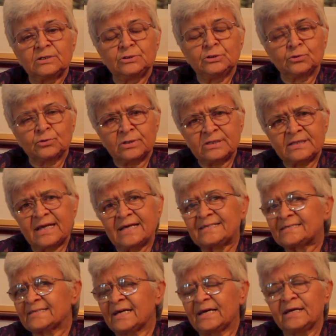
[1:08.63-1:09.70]
During
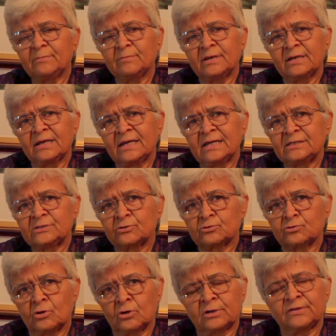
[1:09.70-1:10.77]
that time and
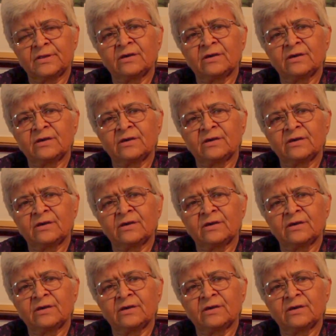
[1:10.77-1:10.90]
later on,